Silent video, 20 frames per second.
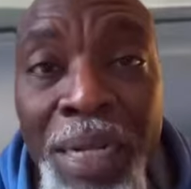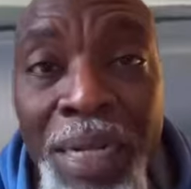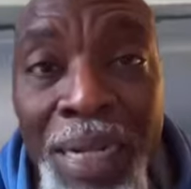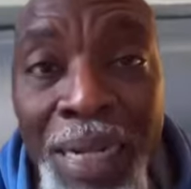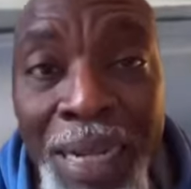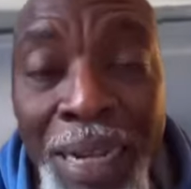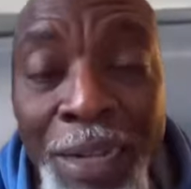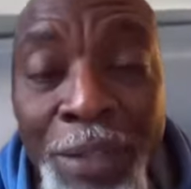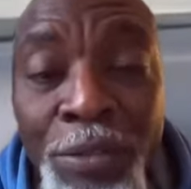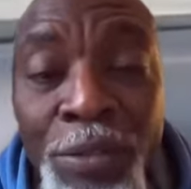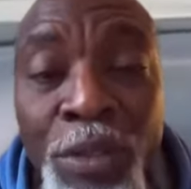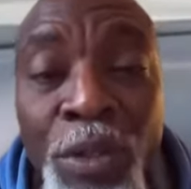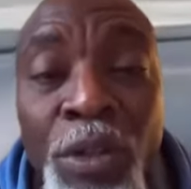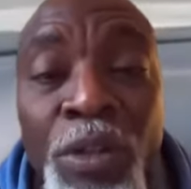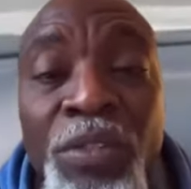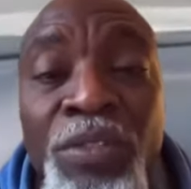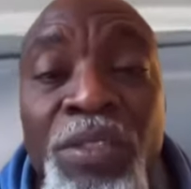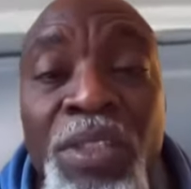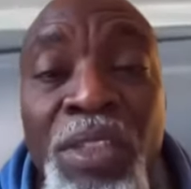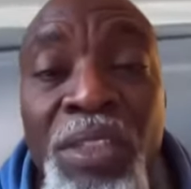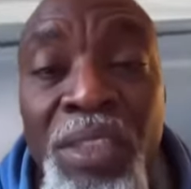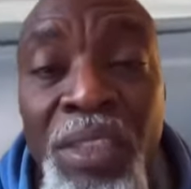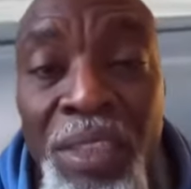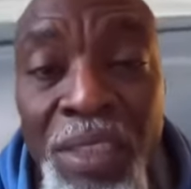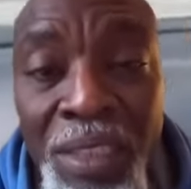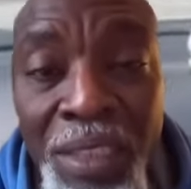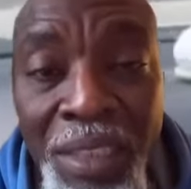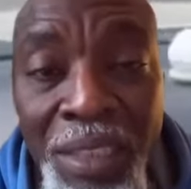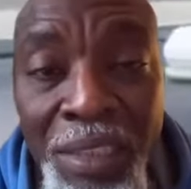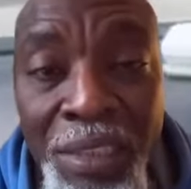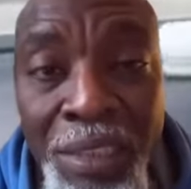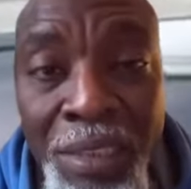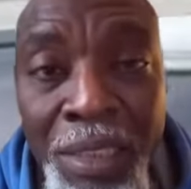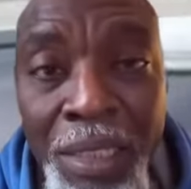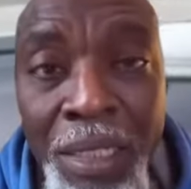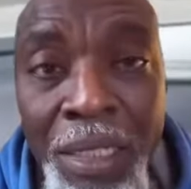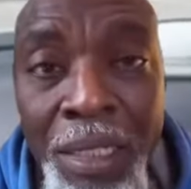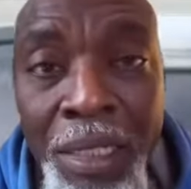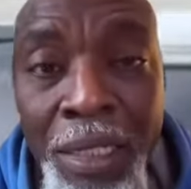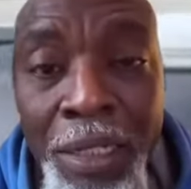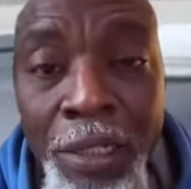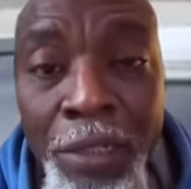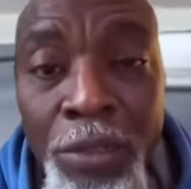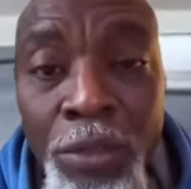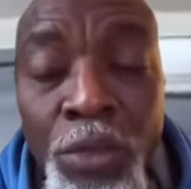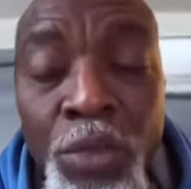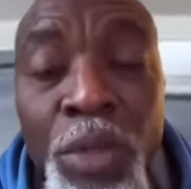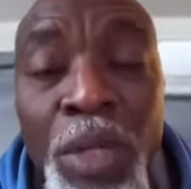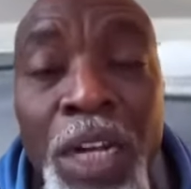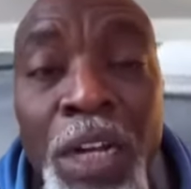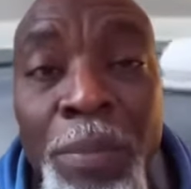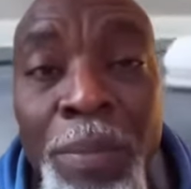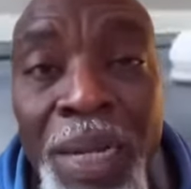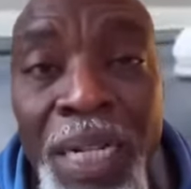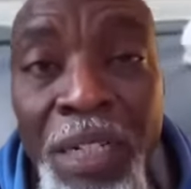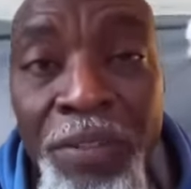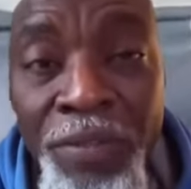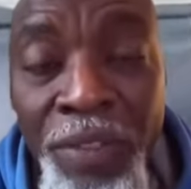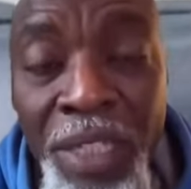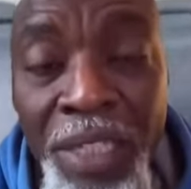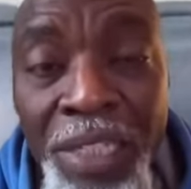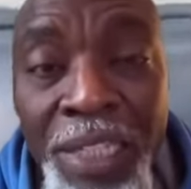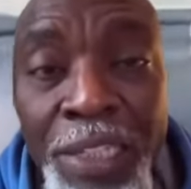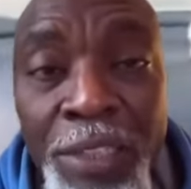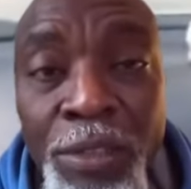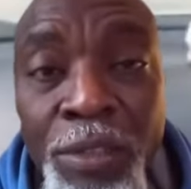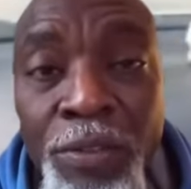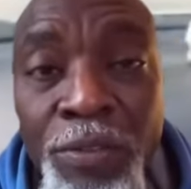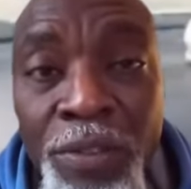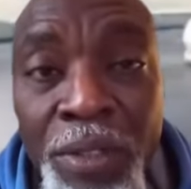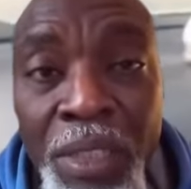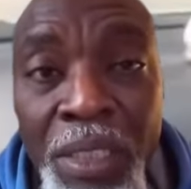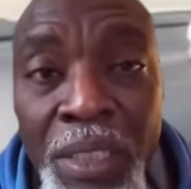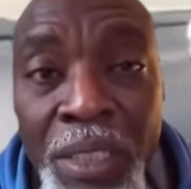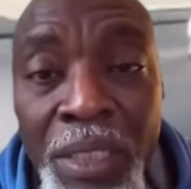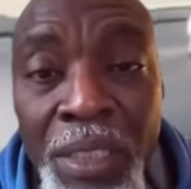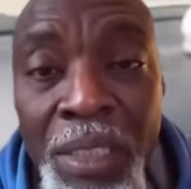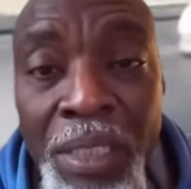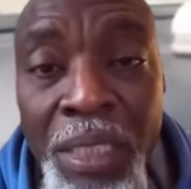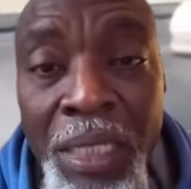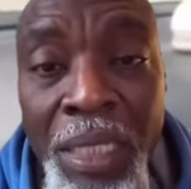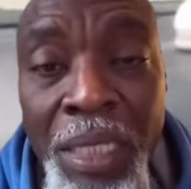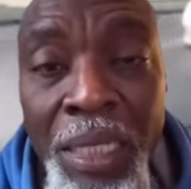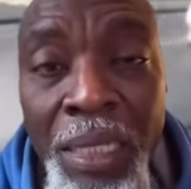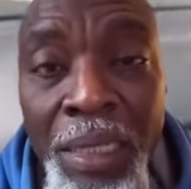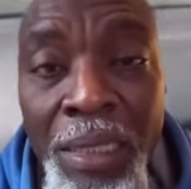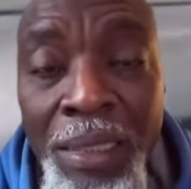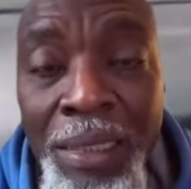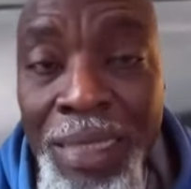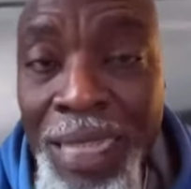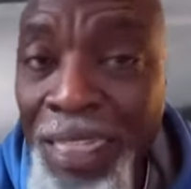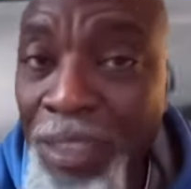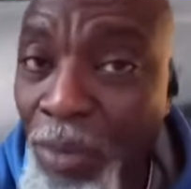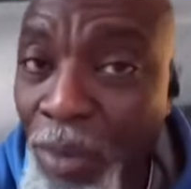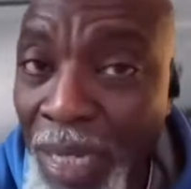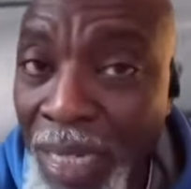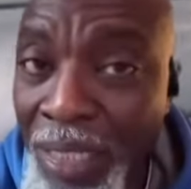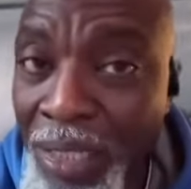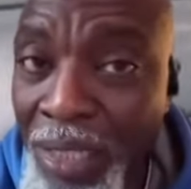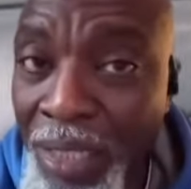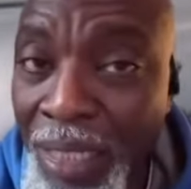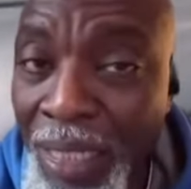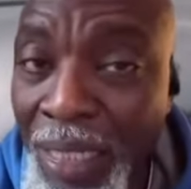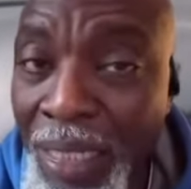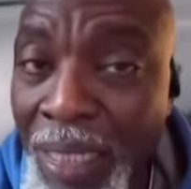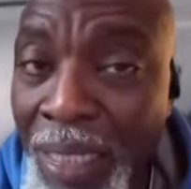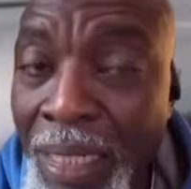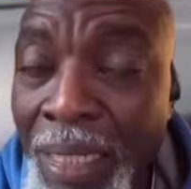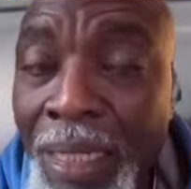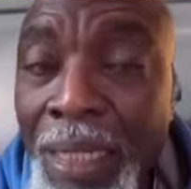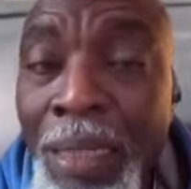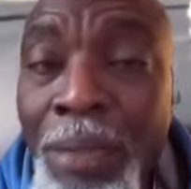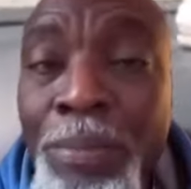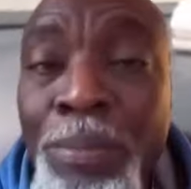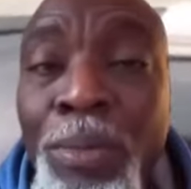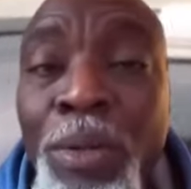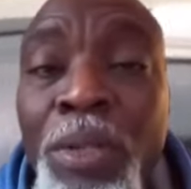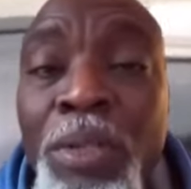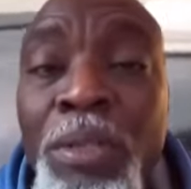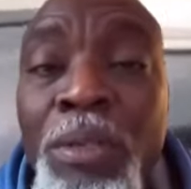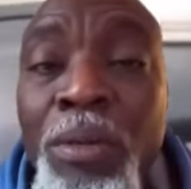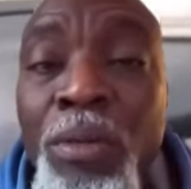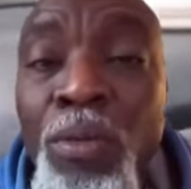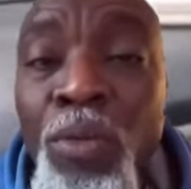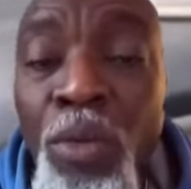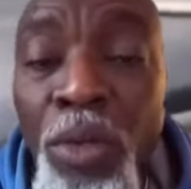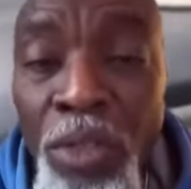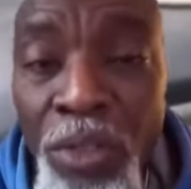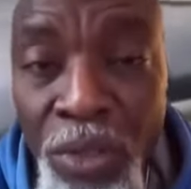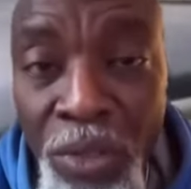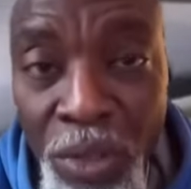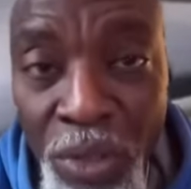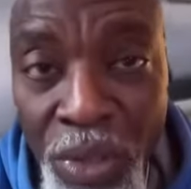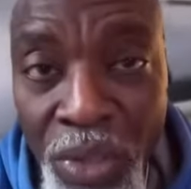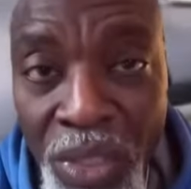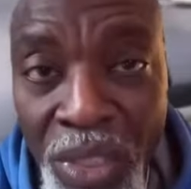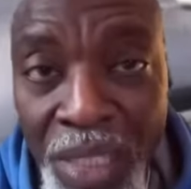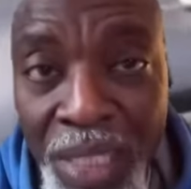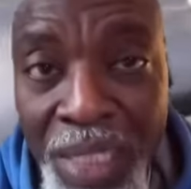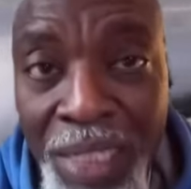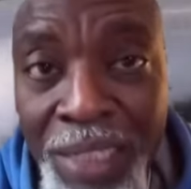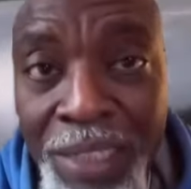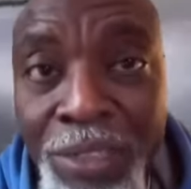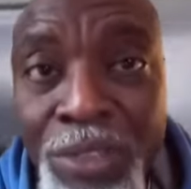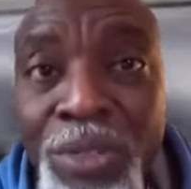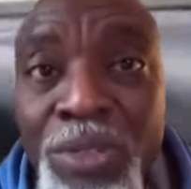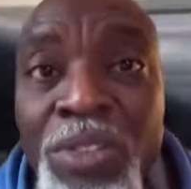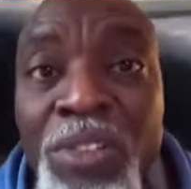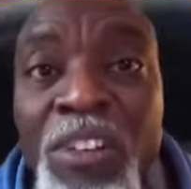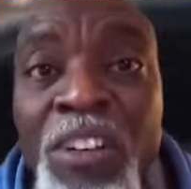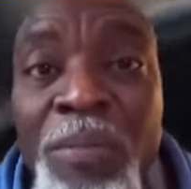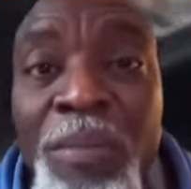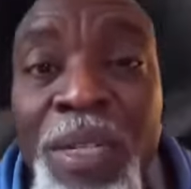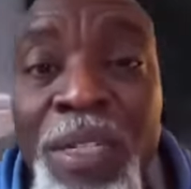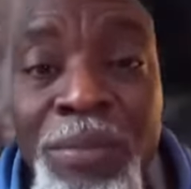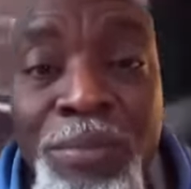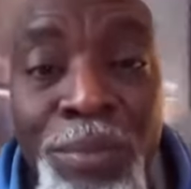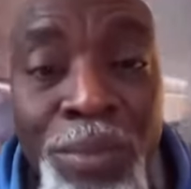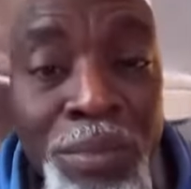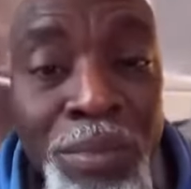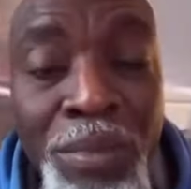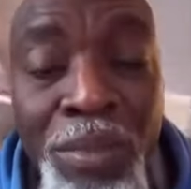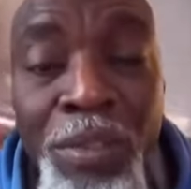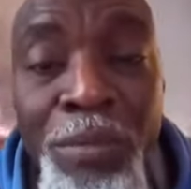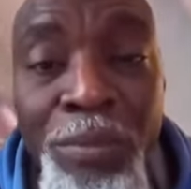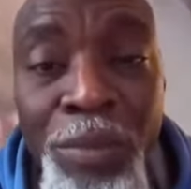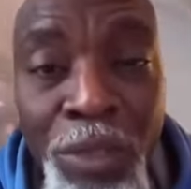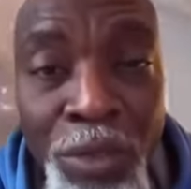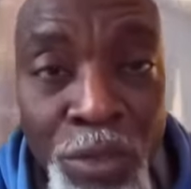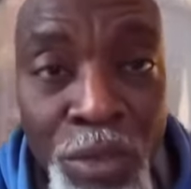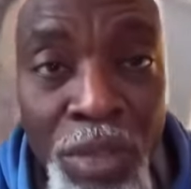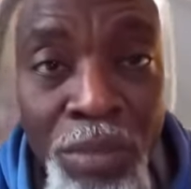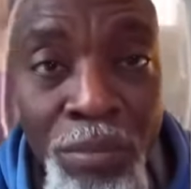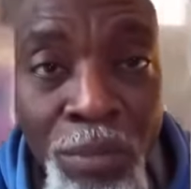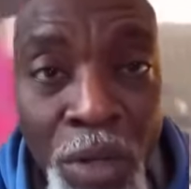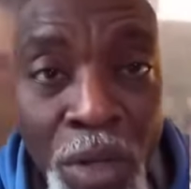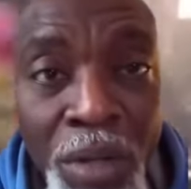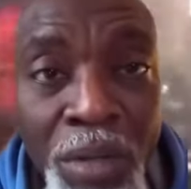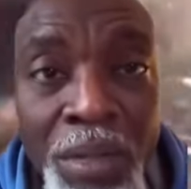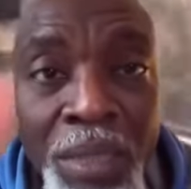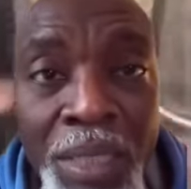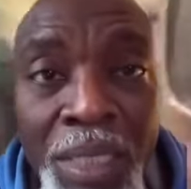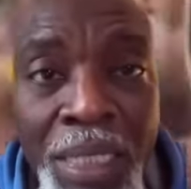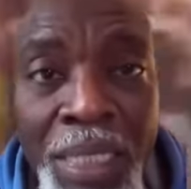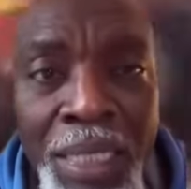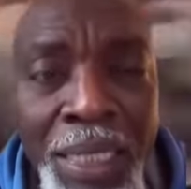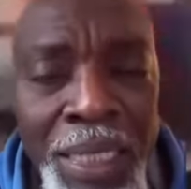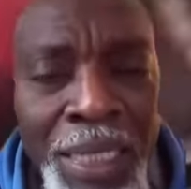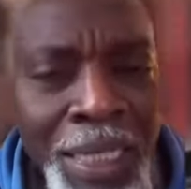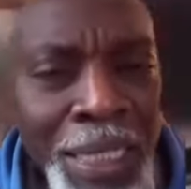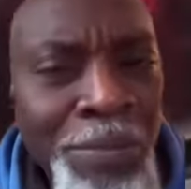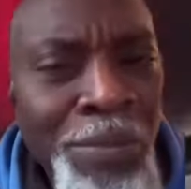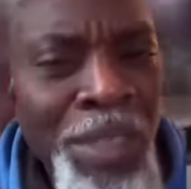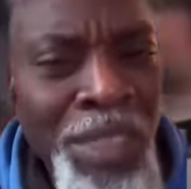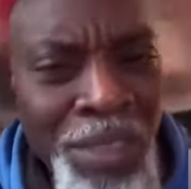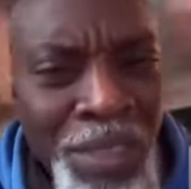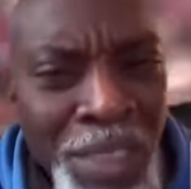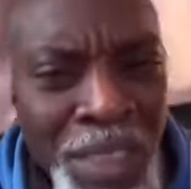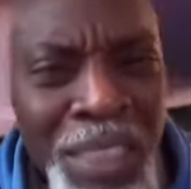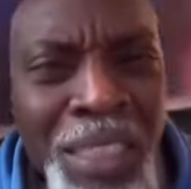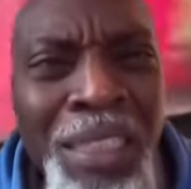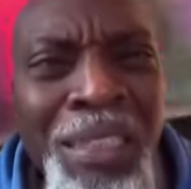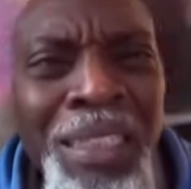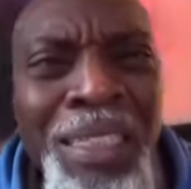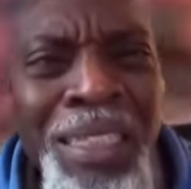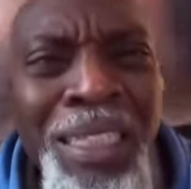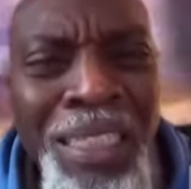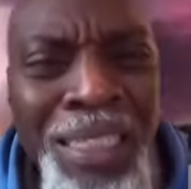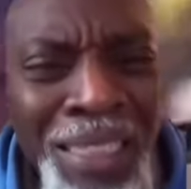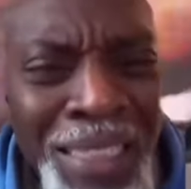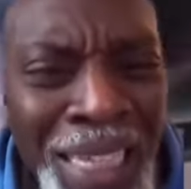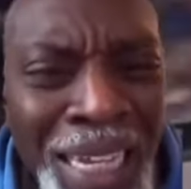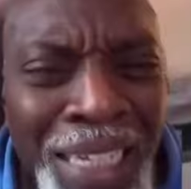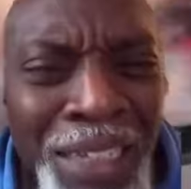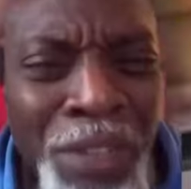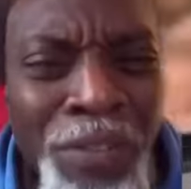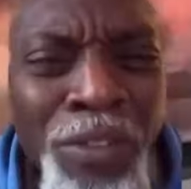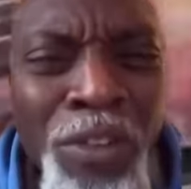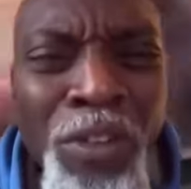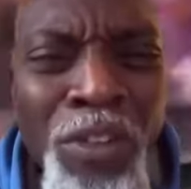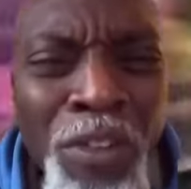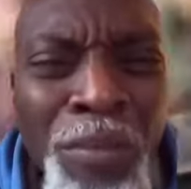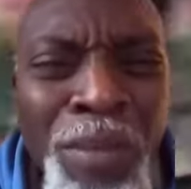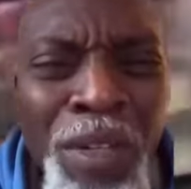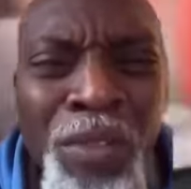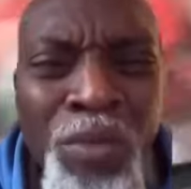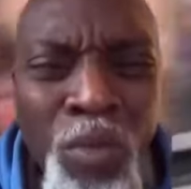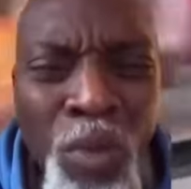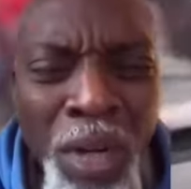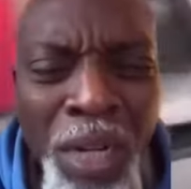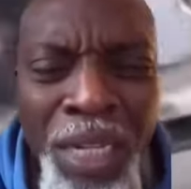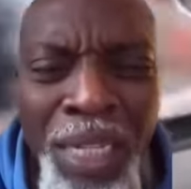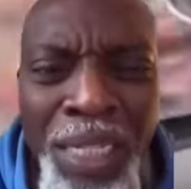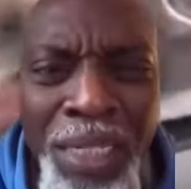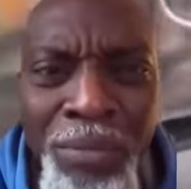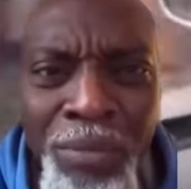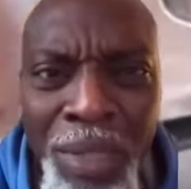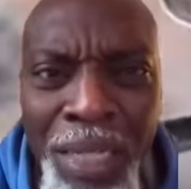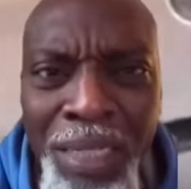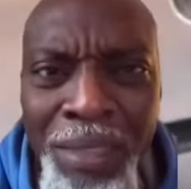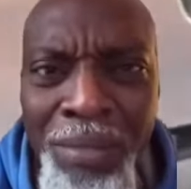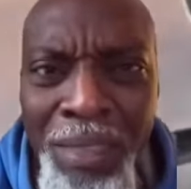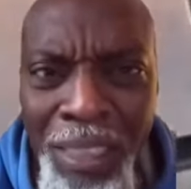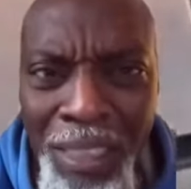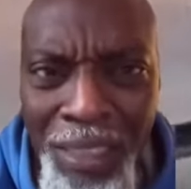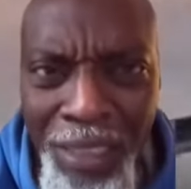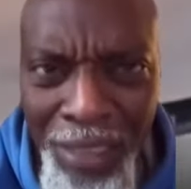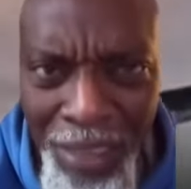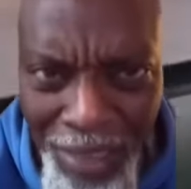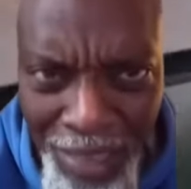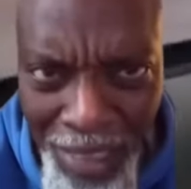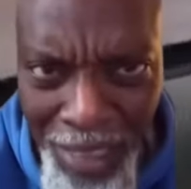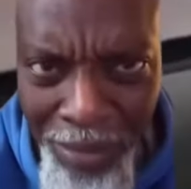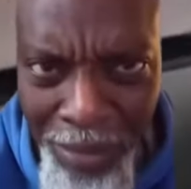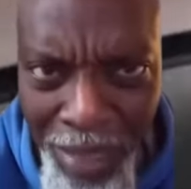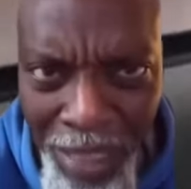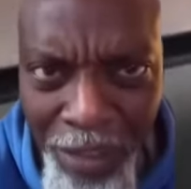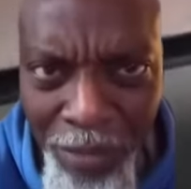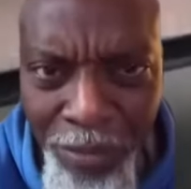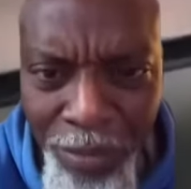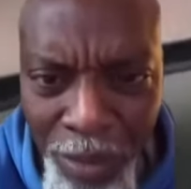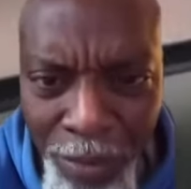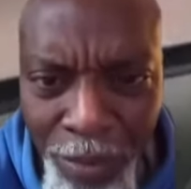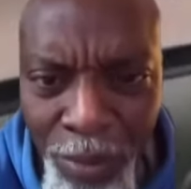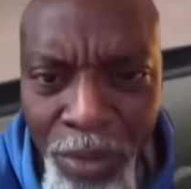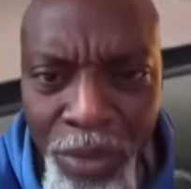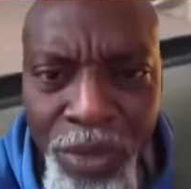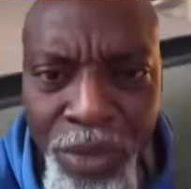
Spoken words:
accounts of the citizens to help alleviate their sufferings. That's what I think. But what do you think? Should the government not be doing more? And is this the sign of a government working when there's this amount of people on